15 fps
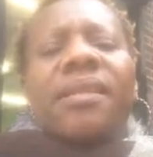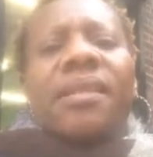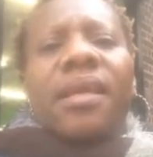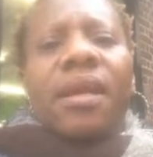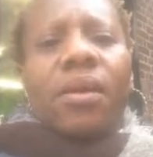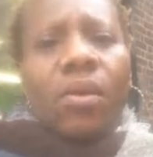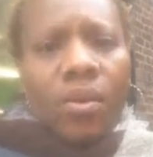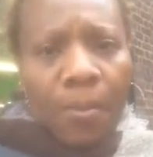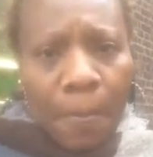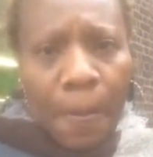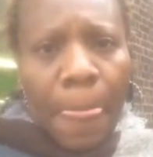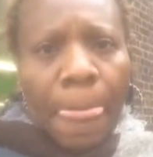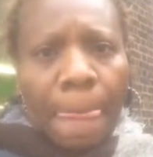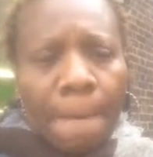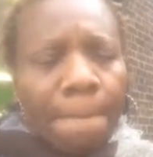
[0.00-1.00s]
think on.
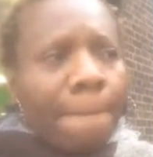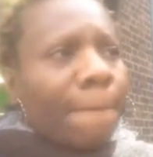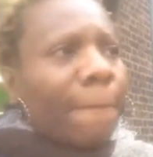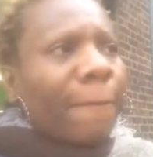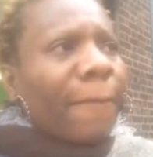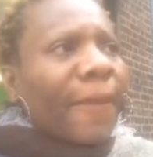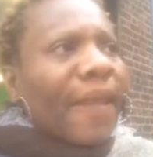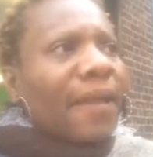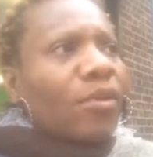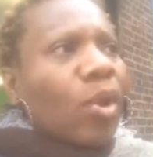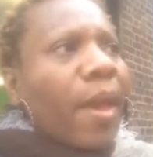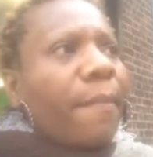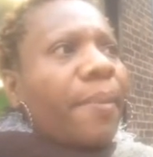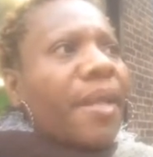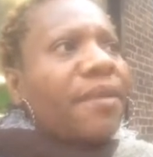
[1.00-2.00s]
Do
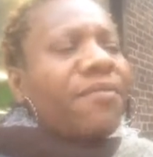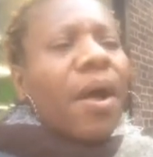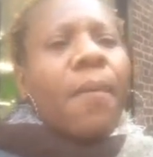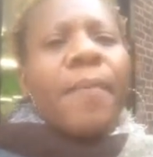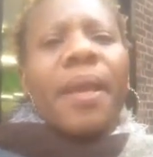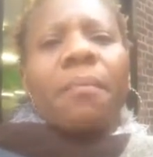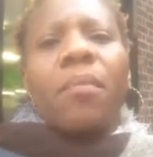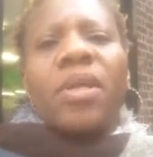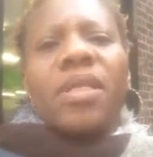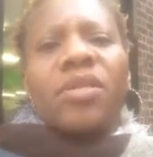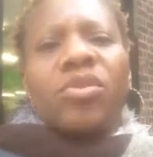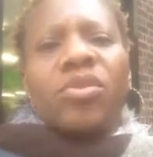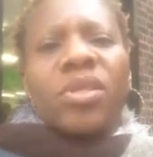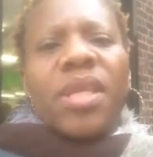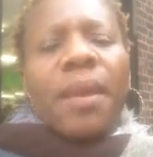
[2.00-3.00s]
I believe I'll make money
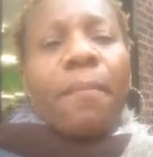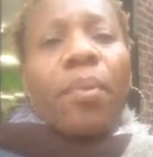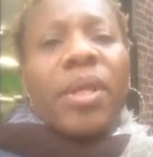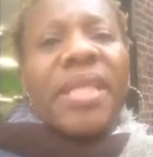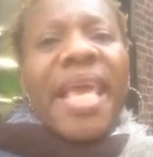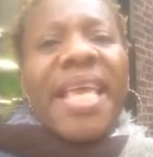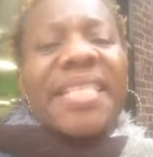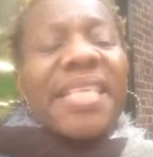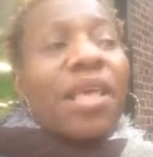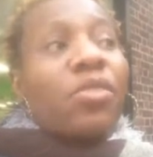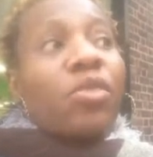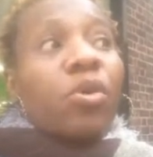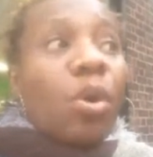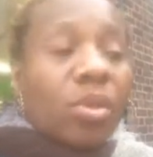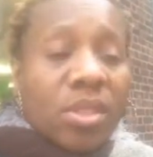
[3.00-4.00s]
today, but there is a
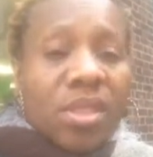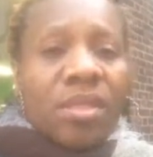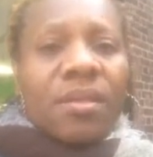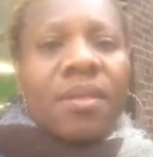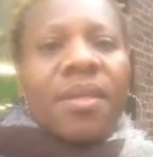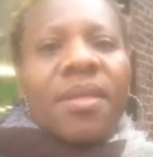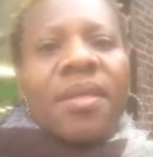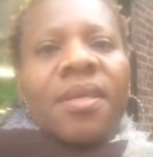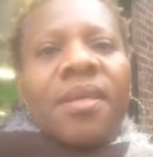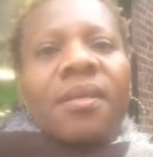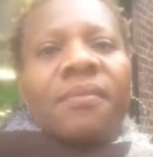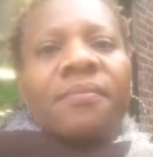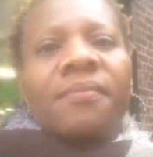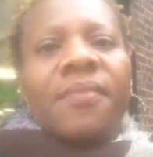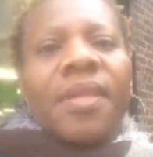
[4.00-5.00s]
thought
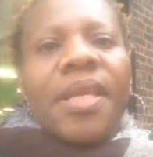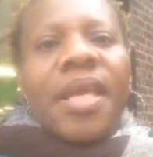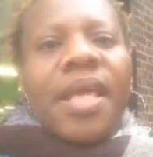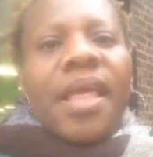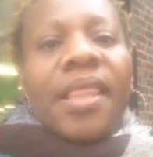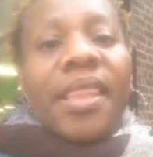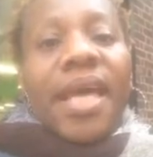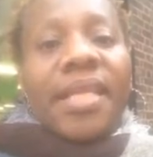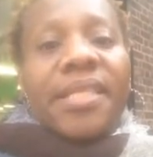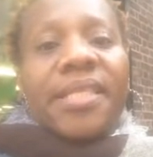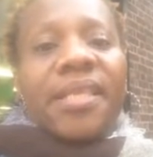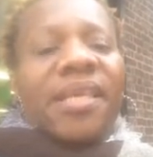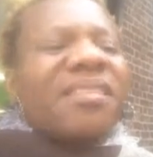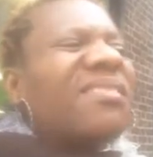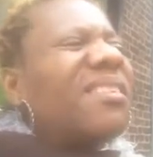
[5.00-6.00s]
that
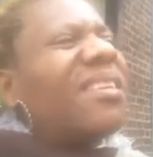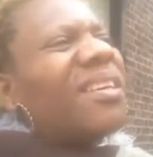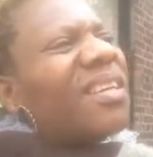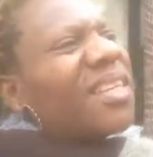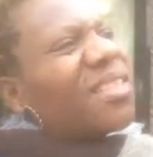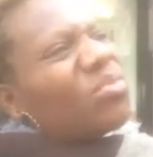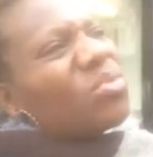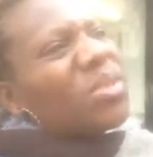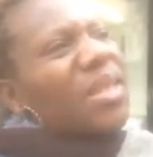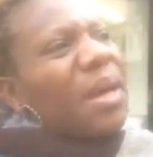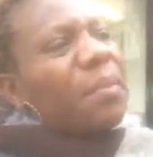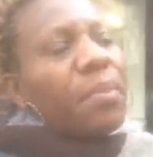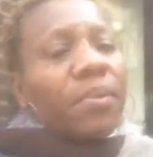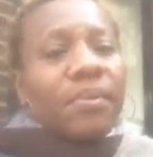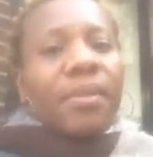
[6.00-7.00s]
says, oh, it won't
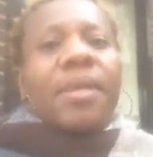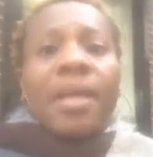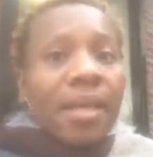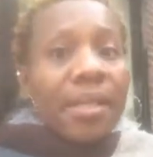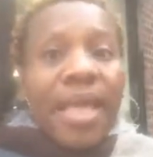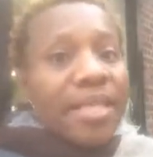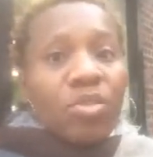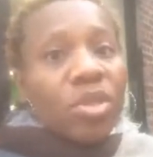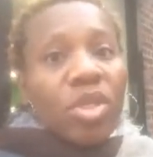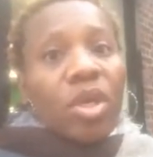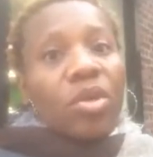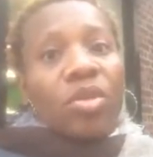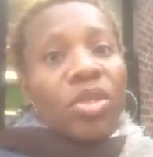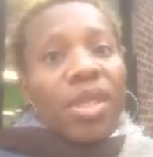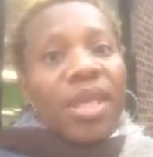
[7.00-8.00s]
happen. That's what you're
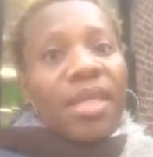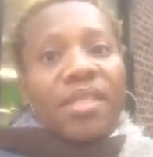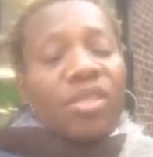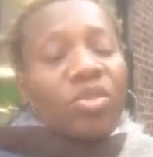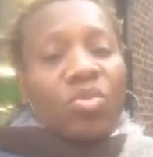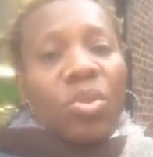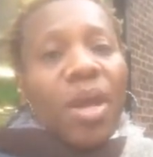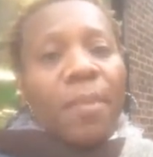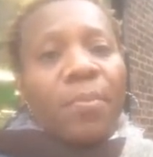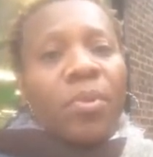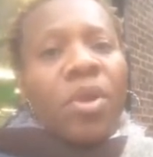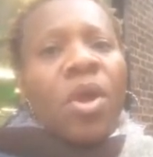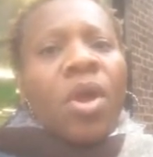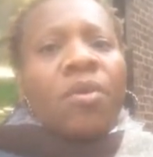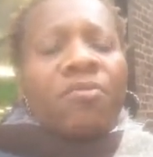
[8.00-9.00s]
going to get. It won't
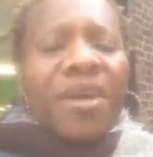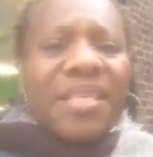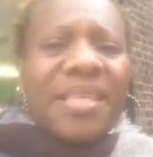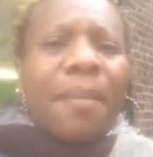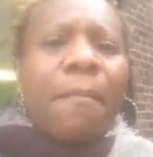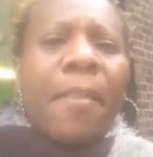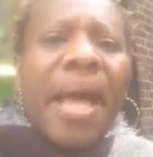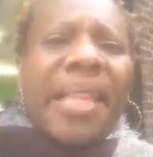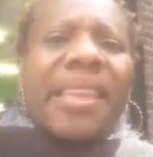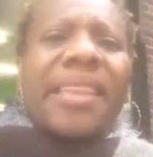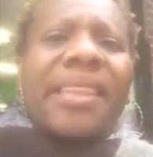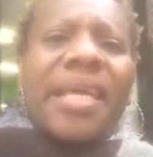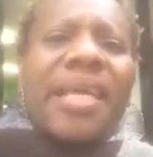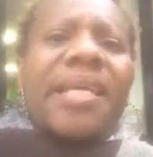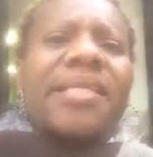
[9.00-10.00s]
happen. For as a man
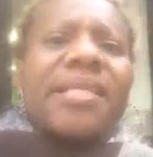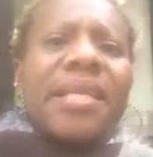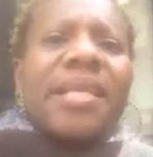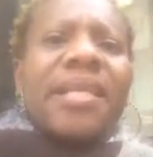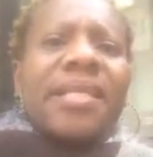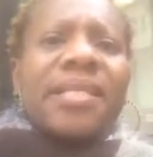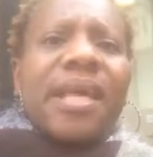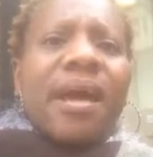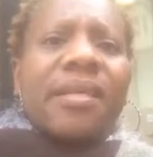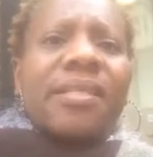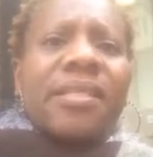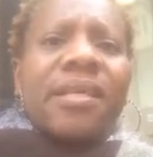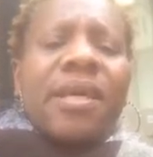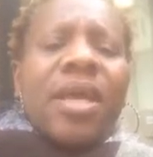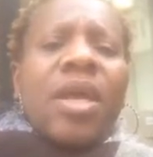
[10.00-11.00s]
thinks in his heart,